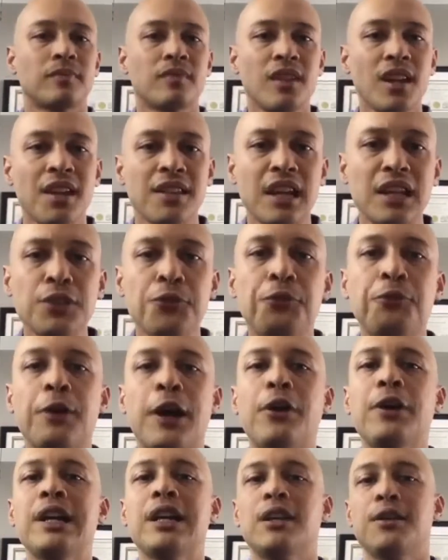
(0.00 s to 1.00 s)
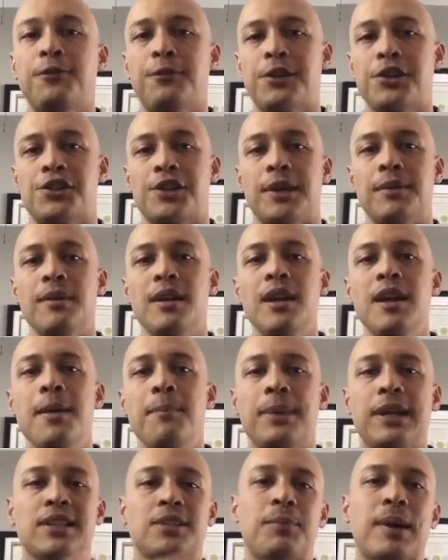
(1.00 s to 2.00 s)
That is very inefficient,
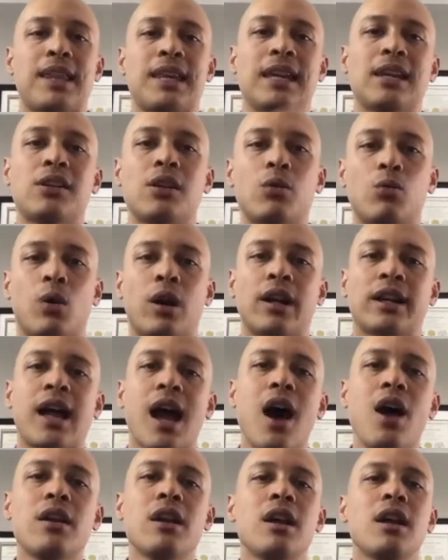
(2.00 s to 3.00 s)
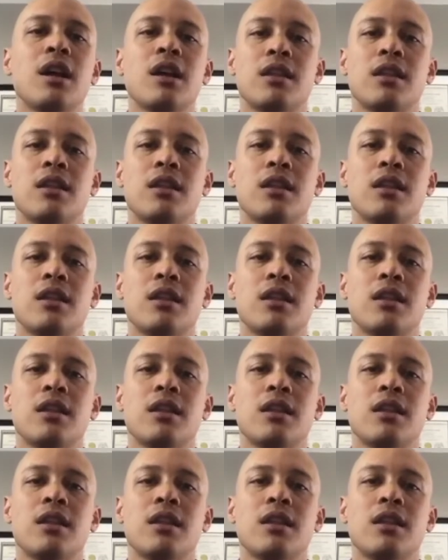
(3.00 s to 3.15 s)
because by the end of the workout,